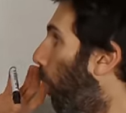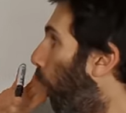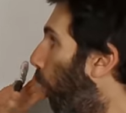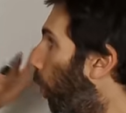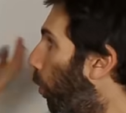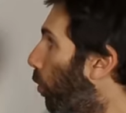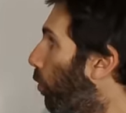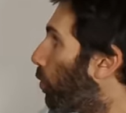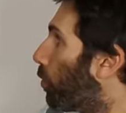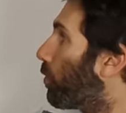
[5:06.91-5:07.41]

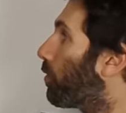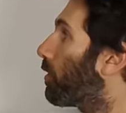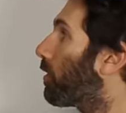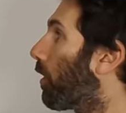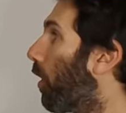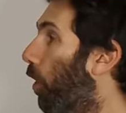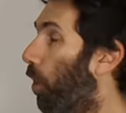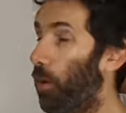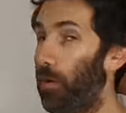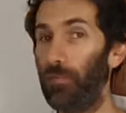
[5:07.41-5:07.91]

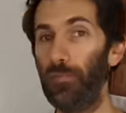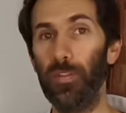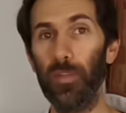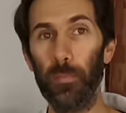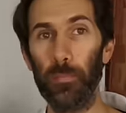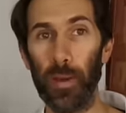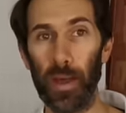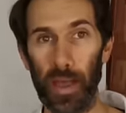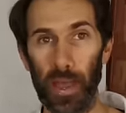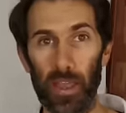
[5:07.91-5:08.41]
all of
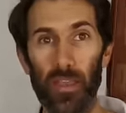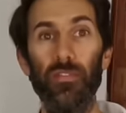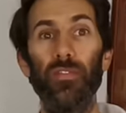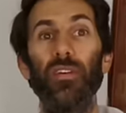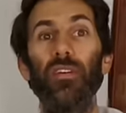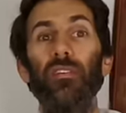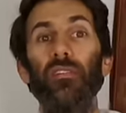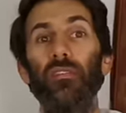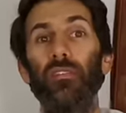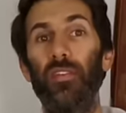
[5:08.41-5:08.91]
the
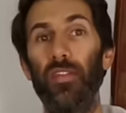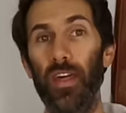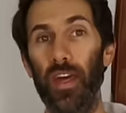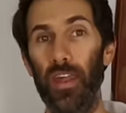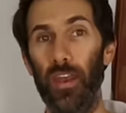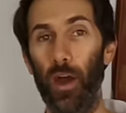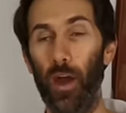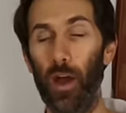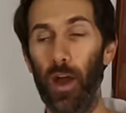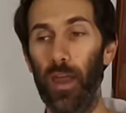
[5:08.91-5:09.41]
behaviors
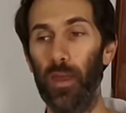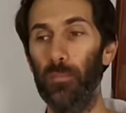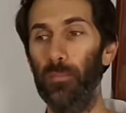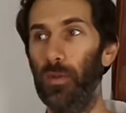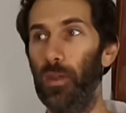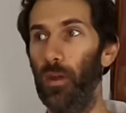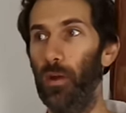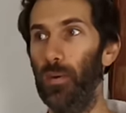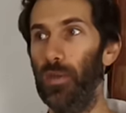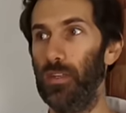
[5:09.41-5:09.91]
that
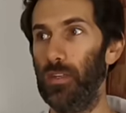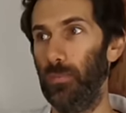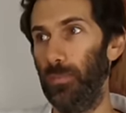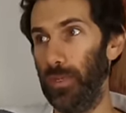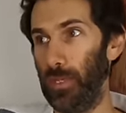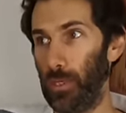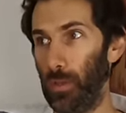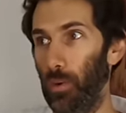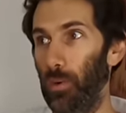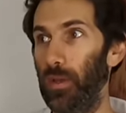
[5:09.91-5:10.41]
i'm going to
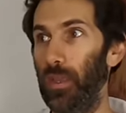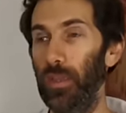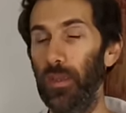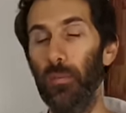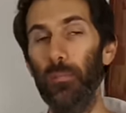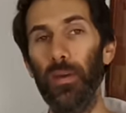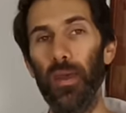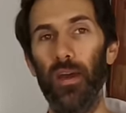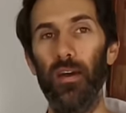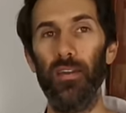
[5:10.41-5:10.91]
be talking
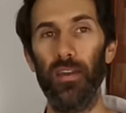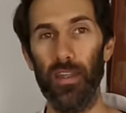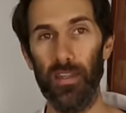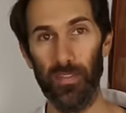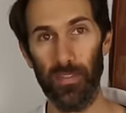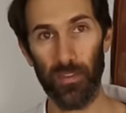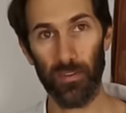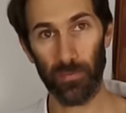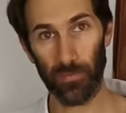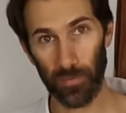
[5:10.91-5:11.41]
about
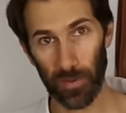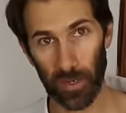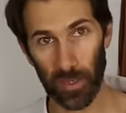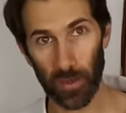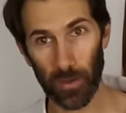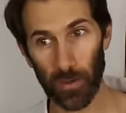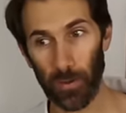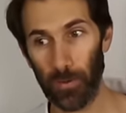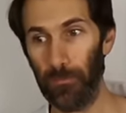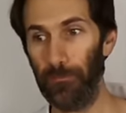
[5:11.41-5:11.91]
in this
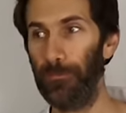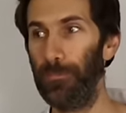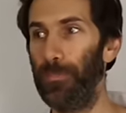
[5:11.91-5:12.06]
video